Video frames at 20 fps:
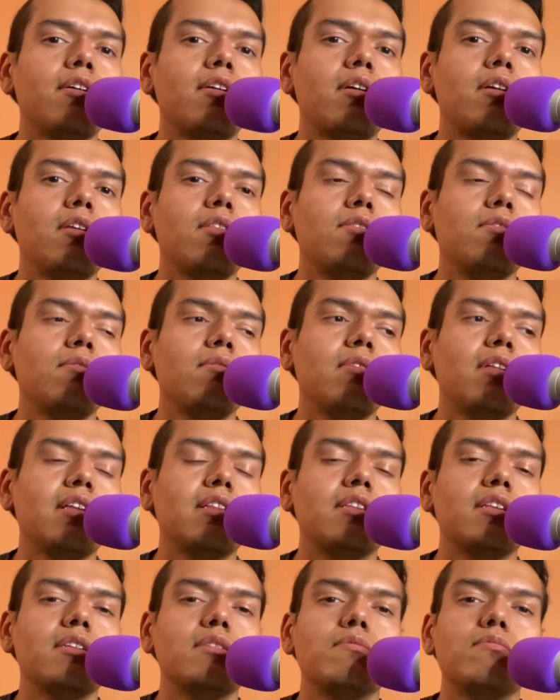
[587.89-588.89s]
her through
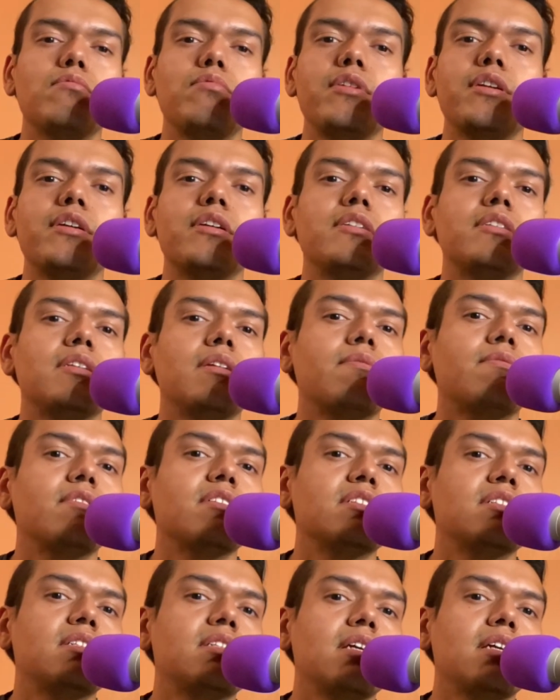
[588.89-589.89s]
like these weird
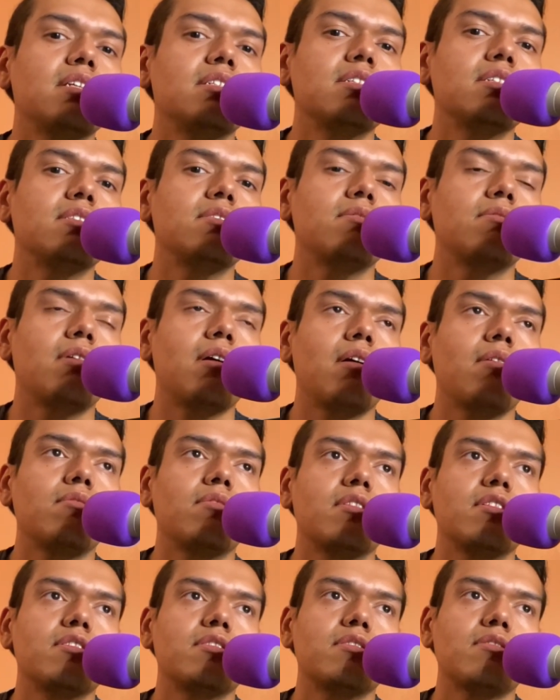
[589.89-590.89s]
different stages throughout
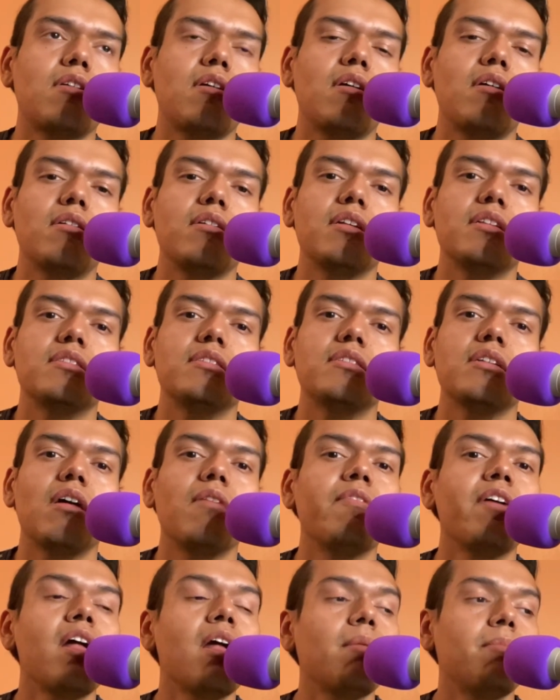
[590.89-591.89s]
the song itself,